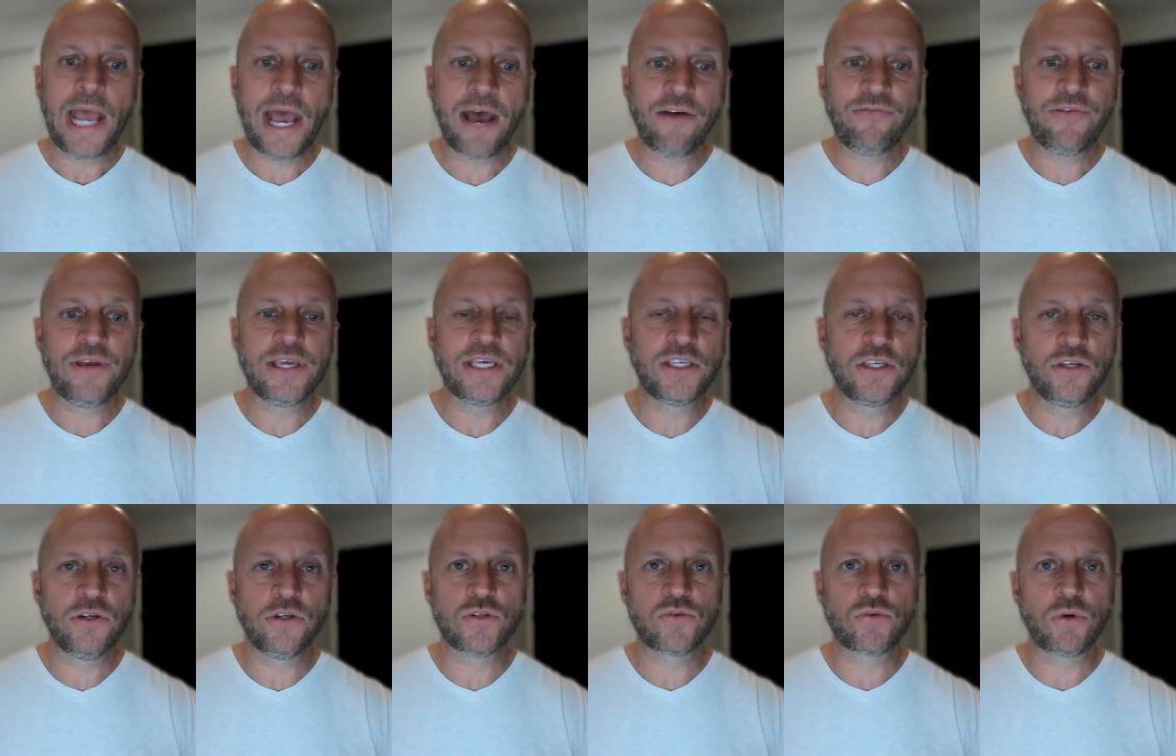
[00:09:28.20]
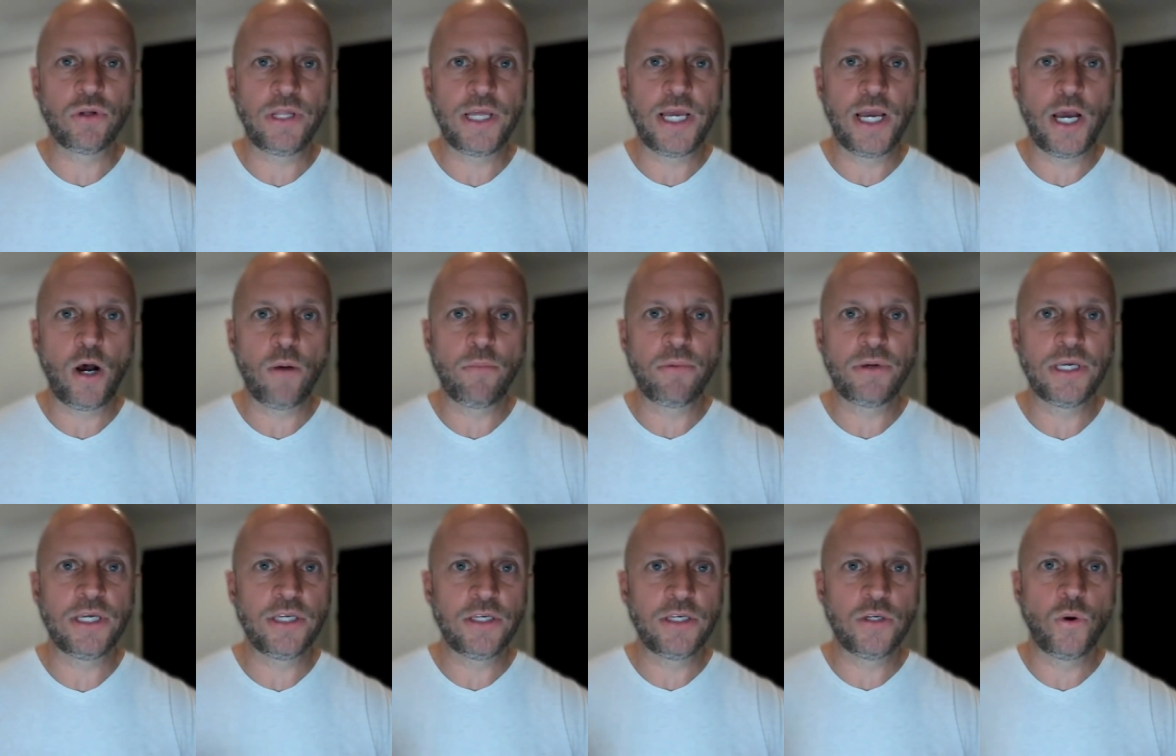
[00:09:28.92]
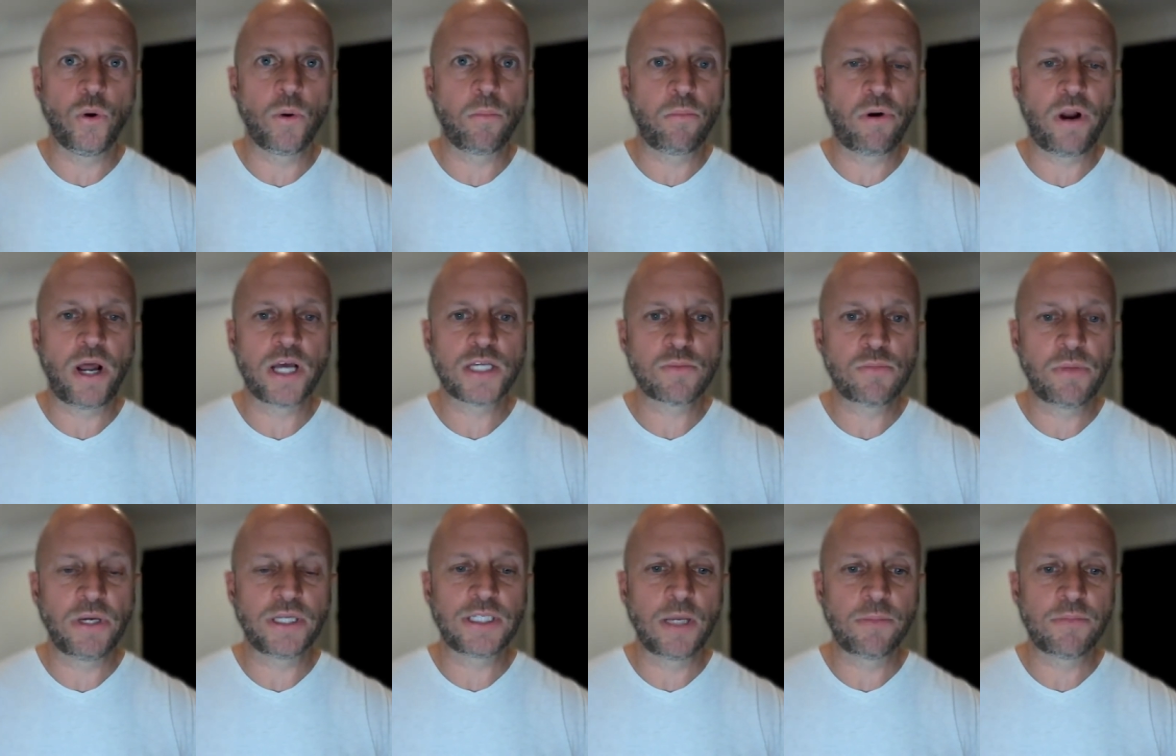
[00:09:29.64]
FAQs really help get your
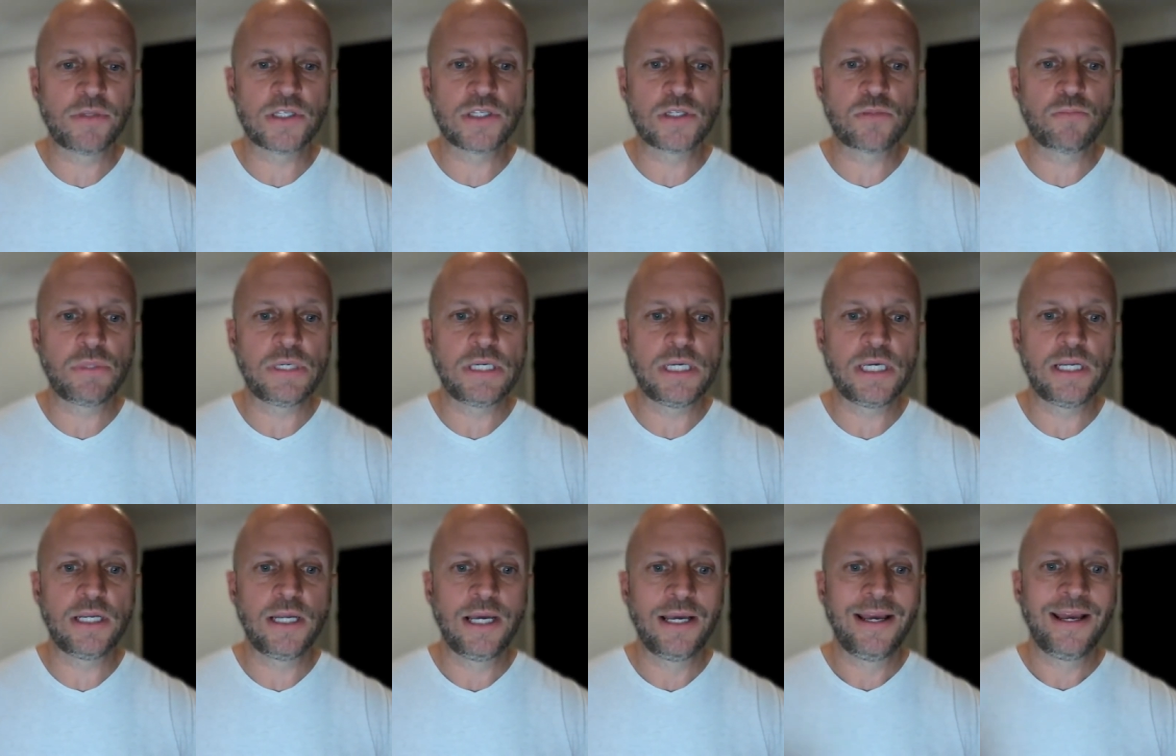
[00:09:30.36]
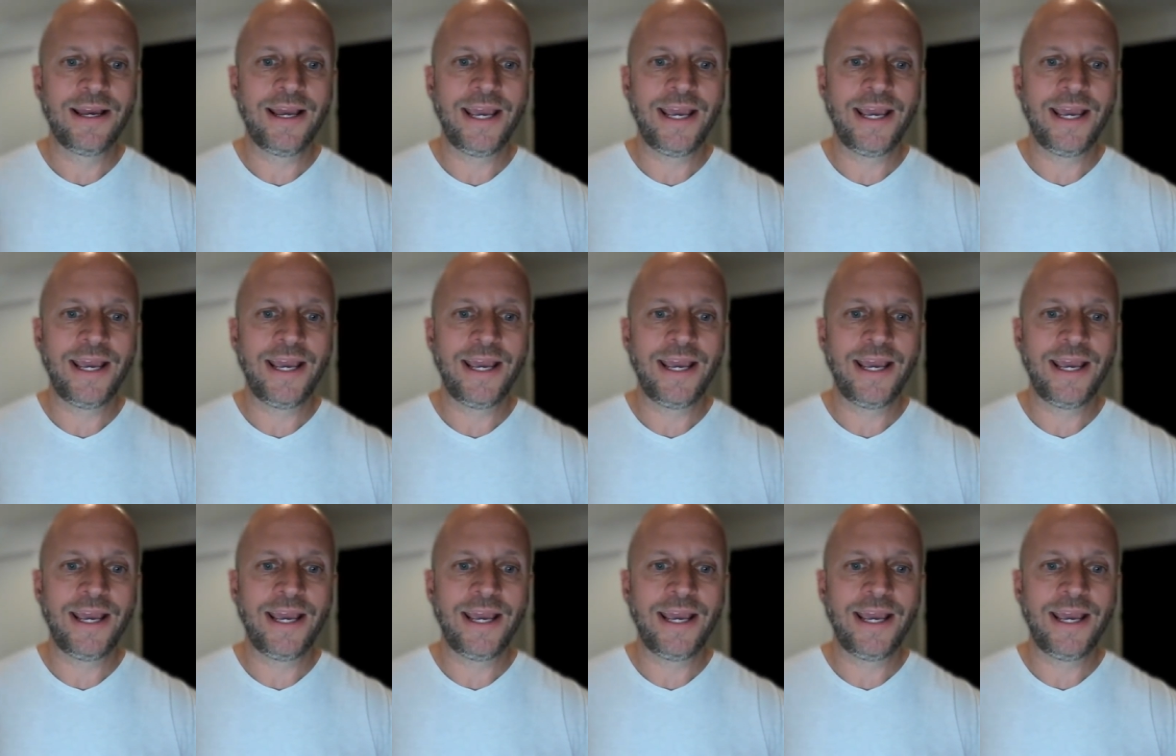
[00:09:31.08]
prospect up to speed